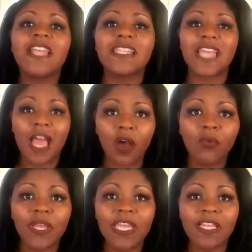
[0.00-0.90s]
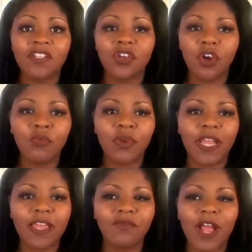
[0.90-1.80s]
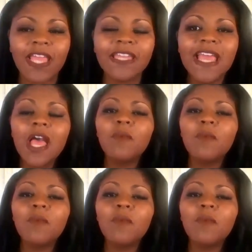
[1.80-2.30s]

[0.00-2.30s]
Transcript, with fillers: That's how we interpret it, right?